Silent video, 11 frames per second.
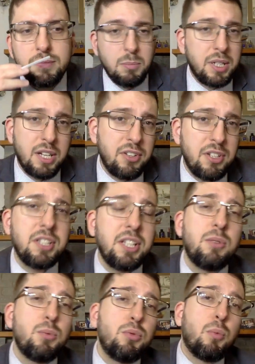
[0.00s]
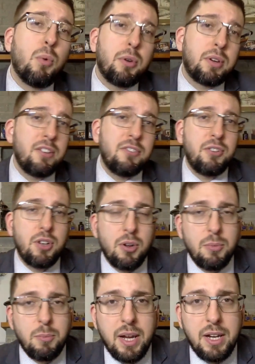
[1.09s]
But definitely it would work. If you
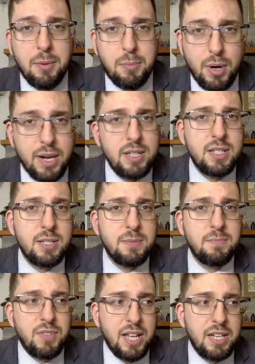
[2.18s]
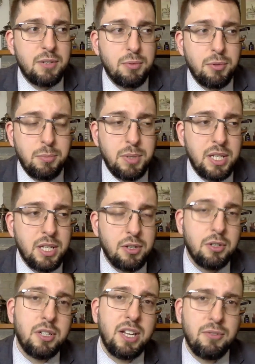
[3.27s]
don't mind the price, then it would be a
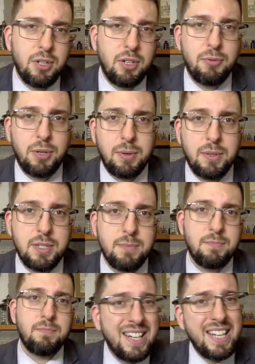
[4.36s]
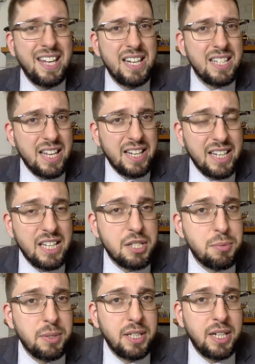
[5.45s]
good everyday fragrance. In the end, I think
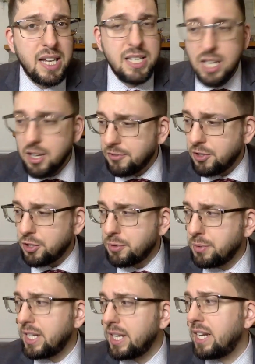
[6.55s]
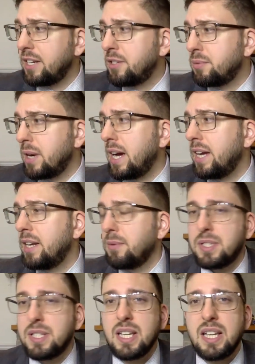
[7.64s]
it's really nice. Of the three that I tried, I
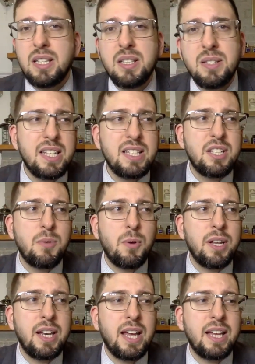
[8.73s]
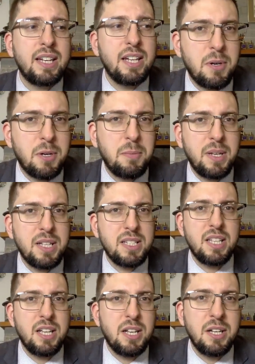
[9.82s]
would say it's the one that marked me as
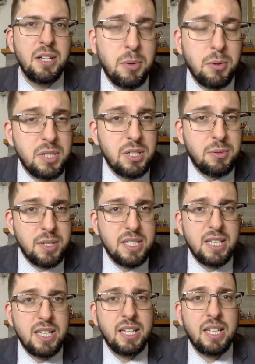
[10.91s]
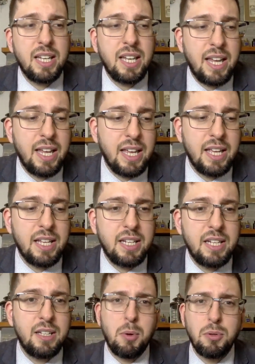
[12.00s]
the most interesting
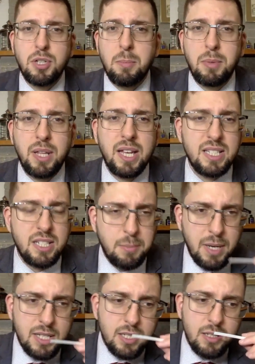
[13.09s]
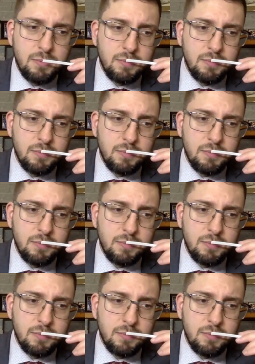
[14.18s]
and most complex and the best.